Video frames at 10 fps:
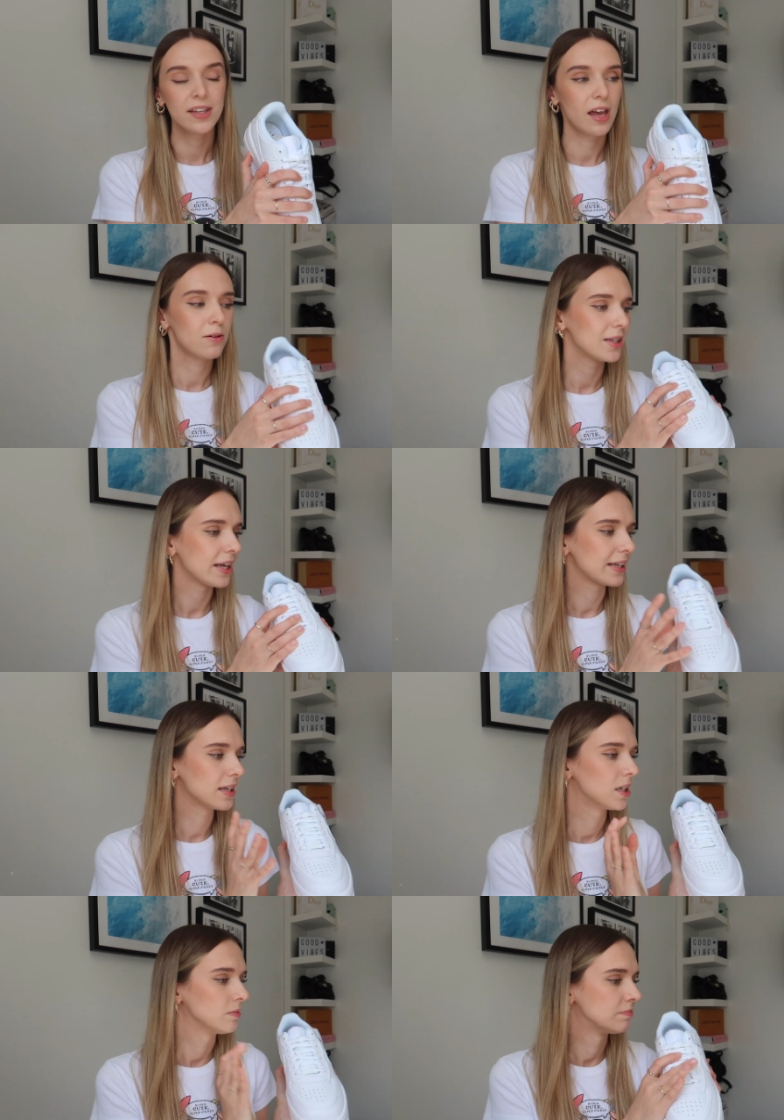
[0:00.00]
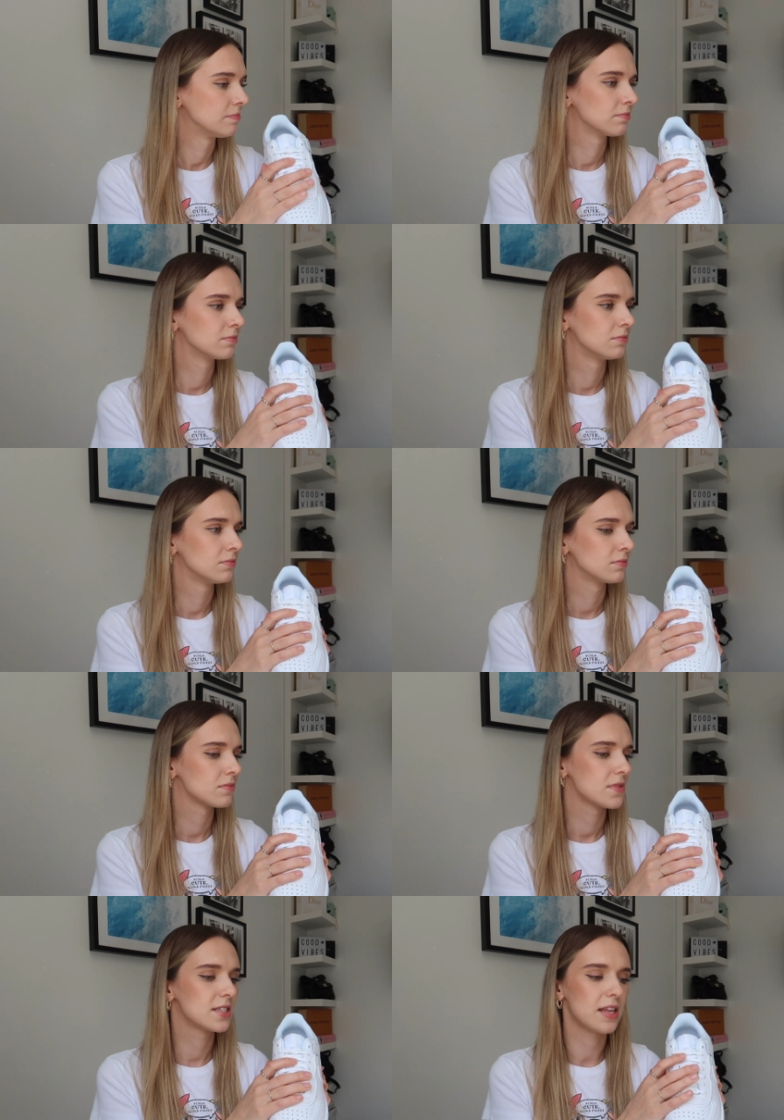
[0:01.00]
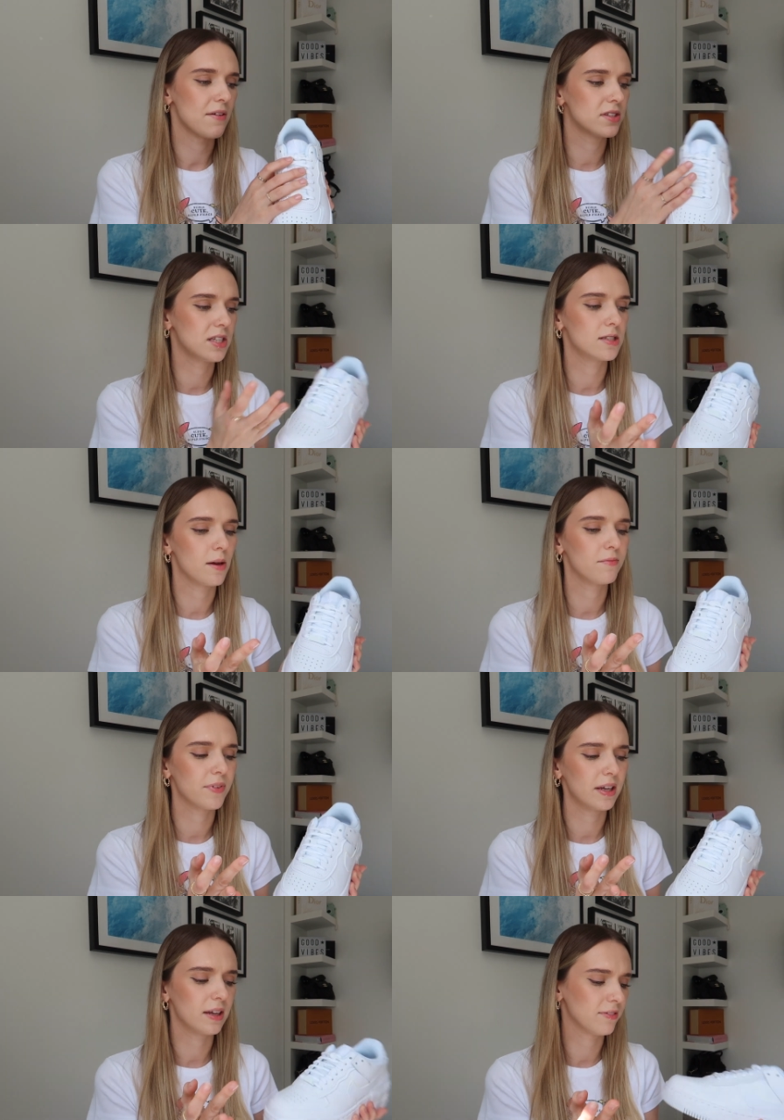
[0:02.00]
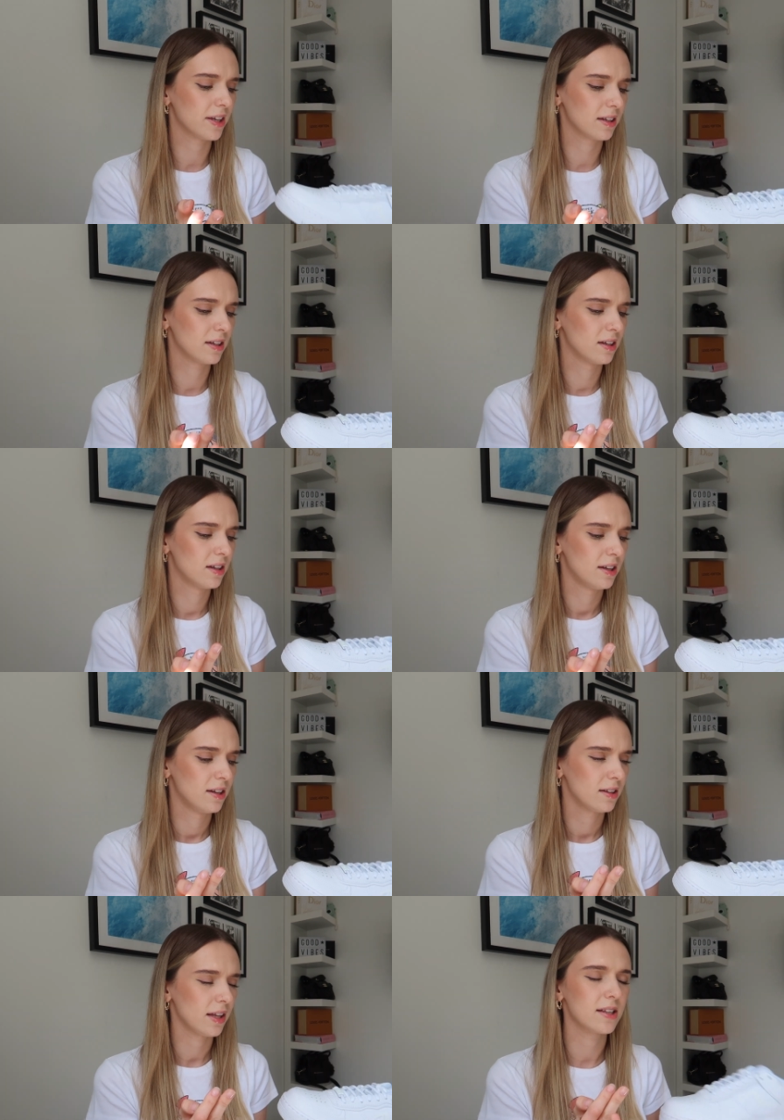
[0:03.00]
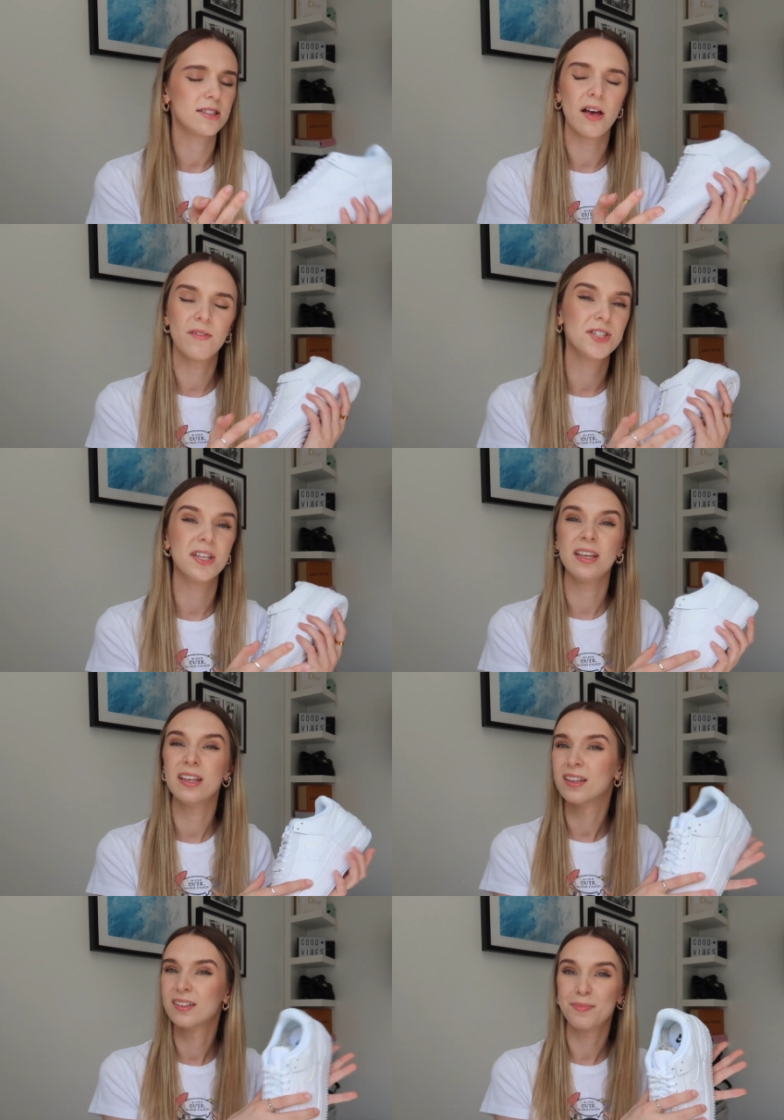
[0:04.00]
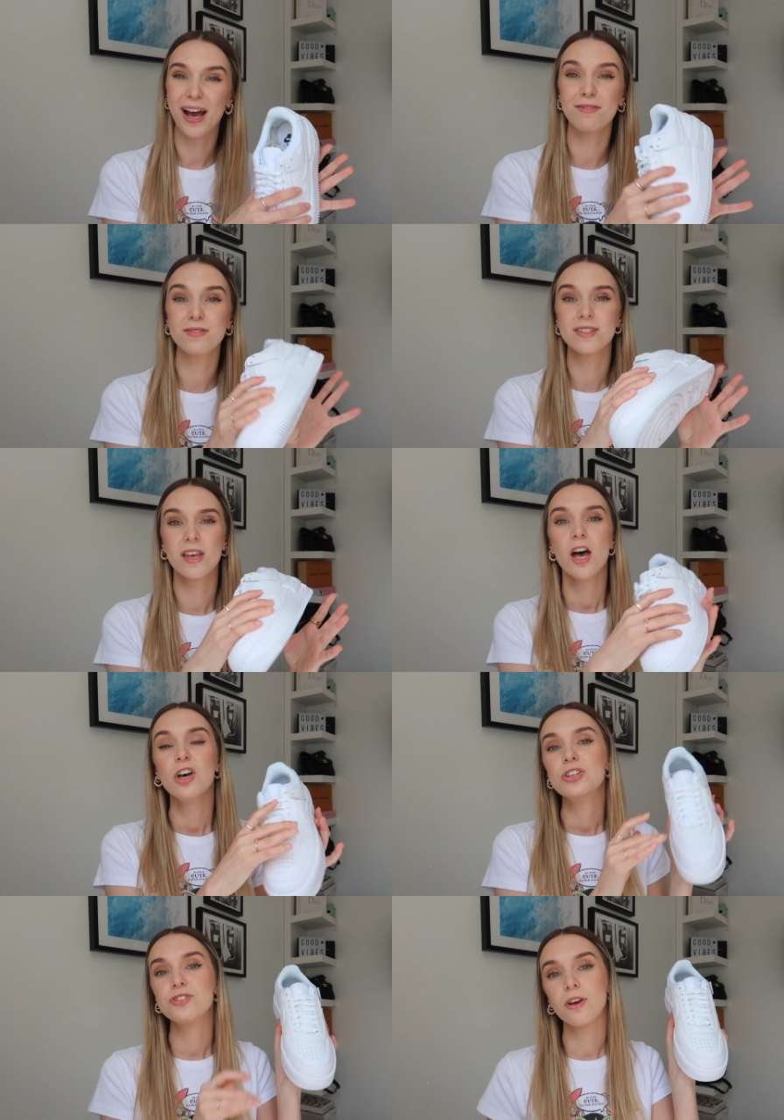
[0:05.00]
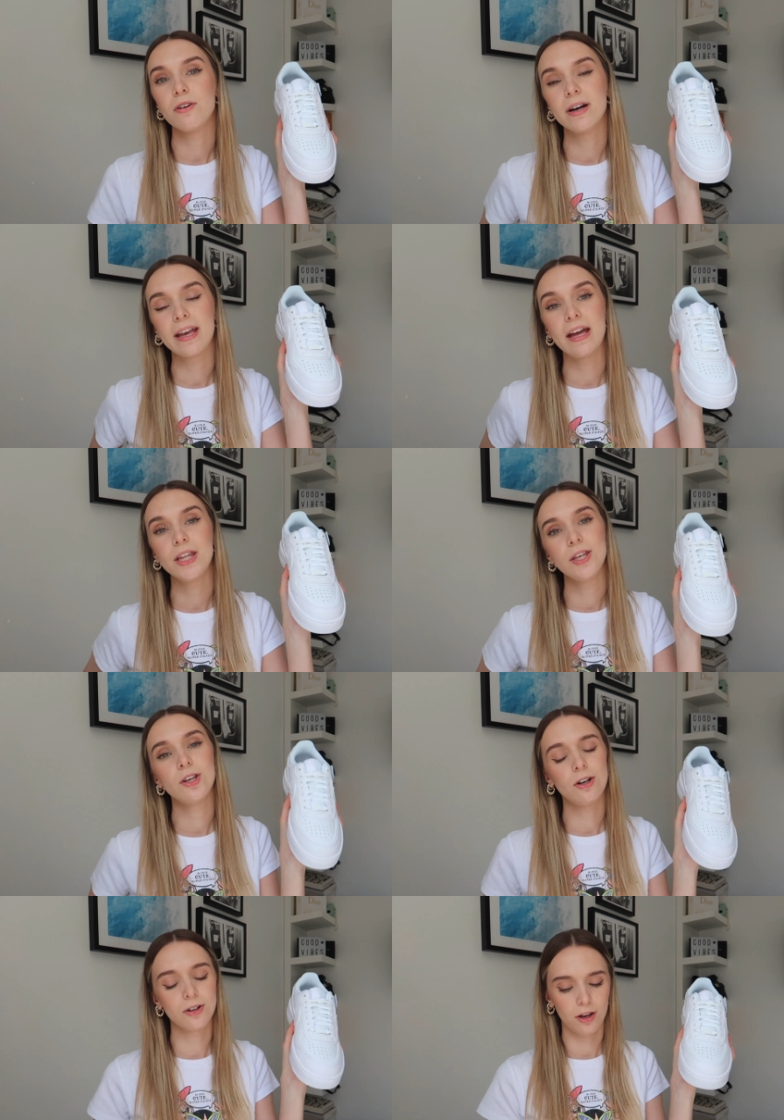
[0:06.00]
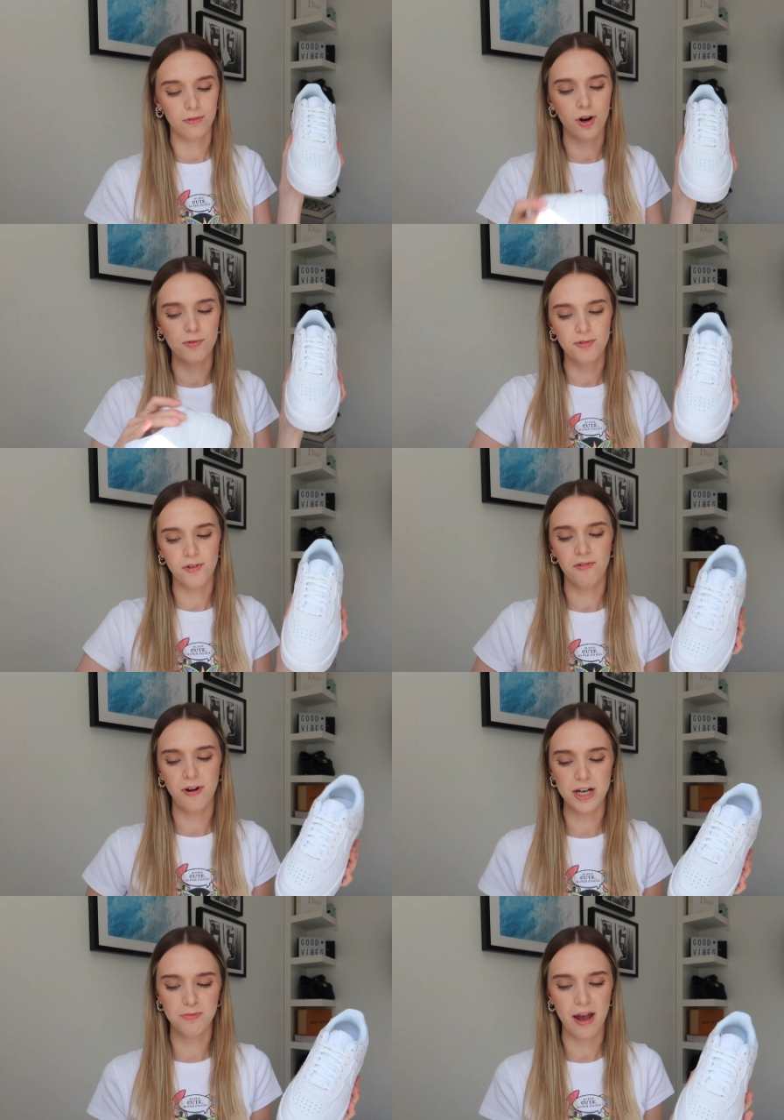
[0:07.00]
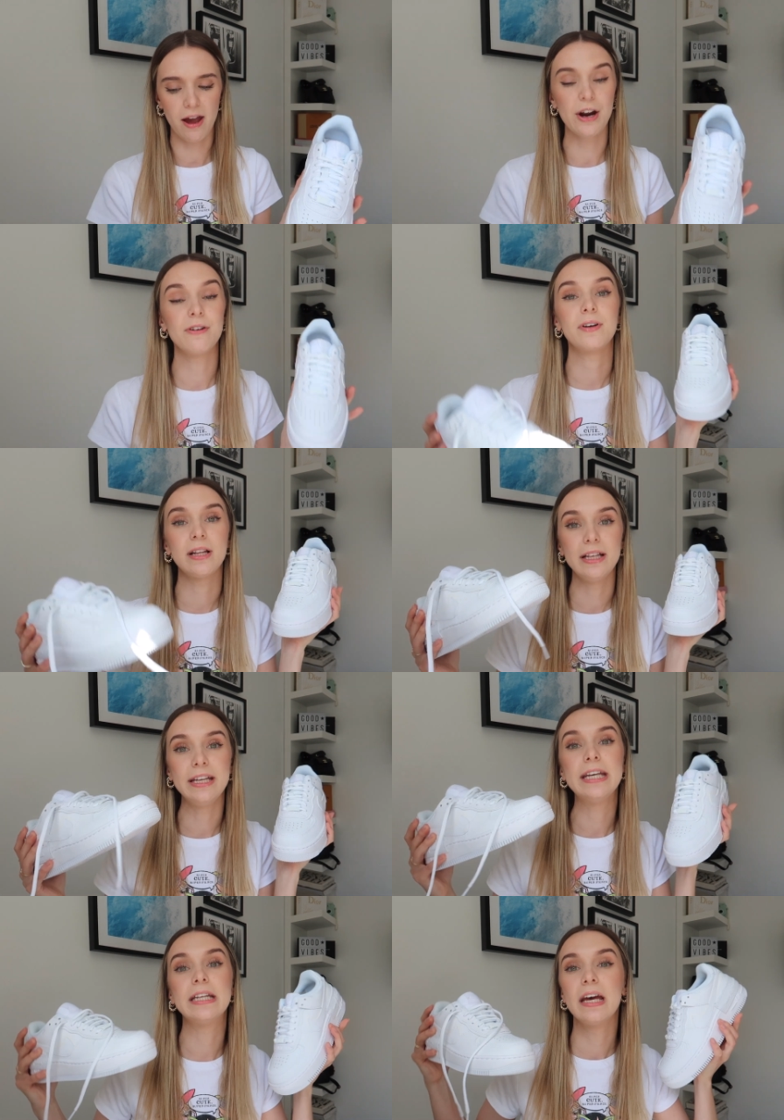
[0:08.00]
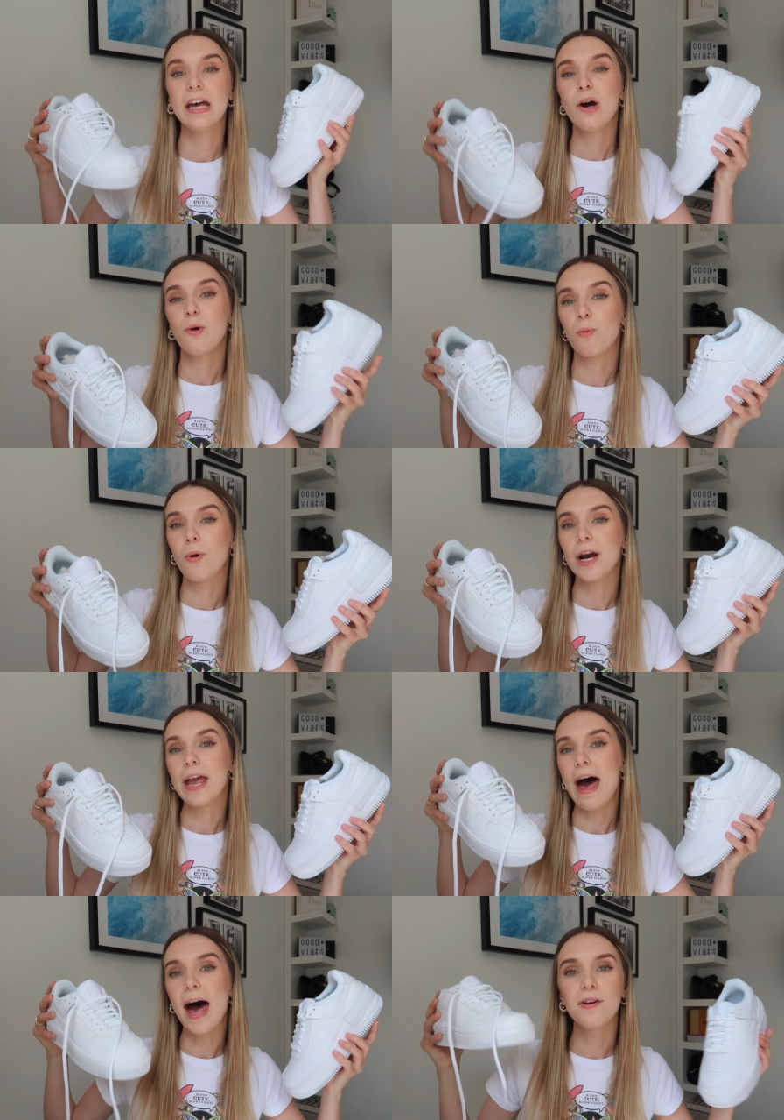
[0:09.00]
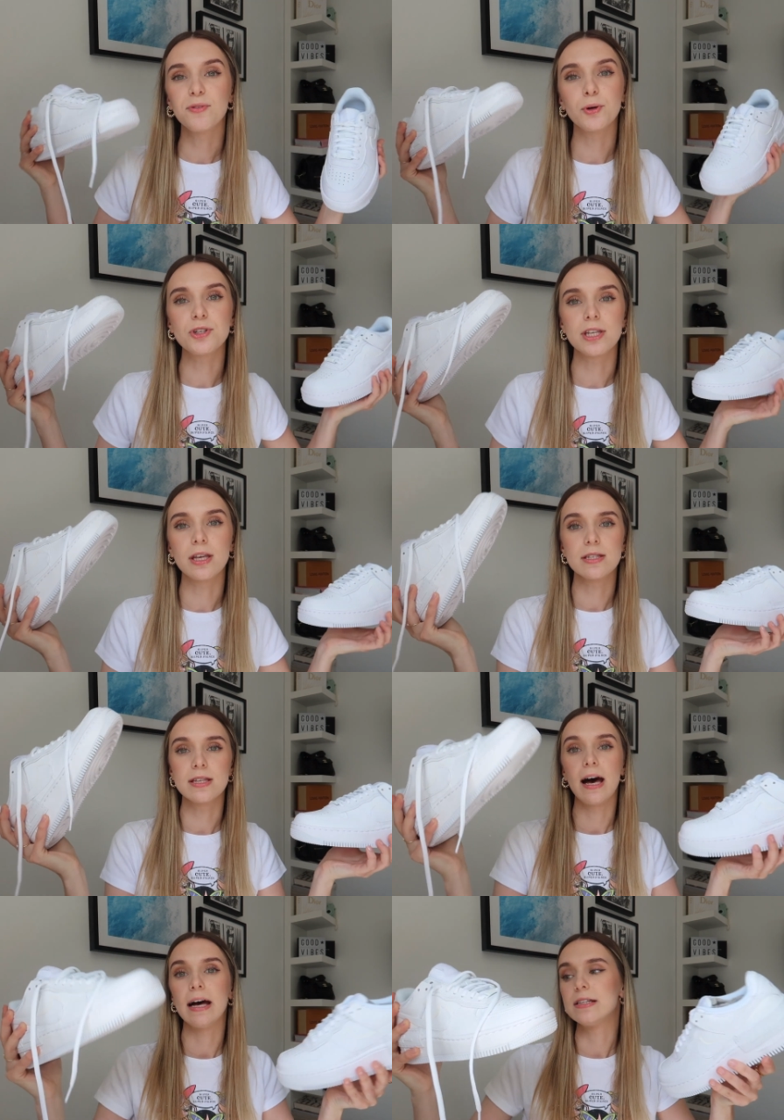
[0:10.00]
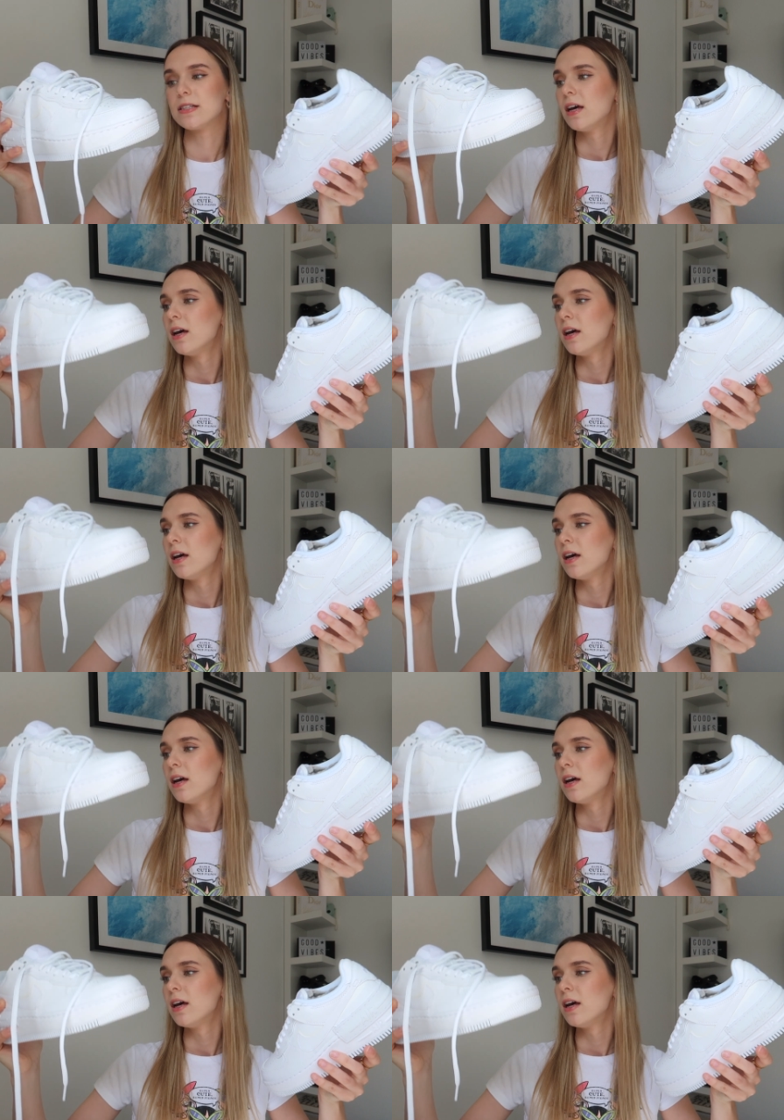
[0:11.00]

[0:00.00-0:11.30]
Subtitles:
they were like 70 something, I think. Like £70. So again, you can't go wrong with a fresh pair of clean white Air Forces. And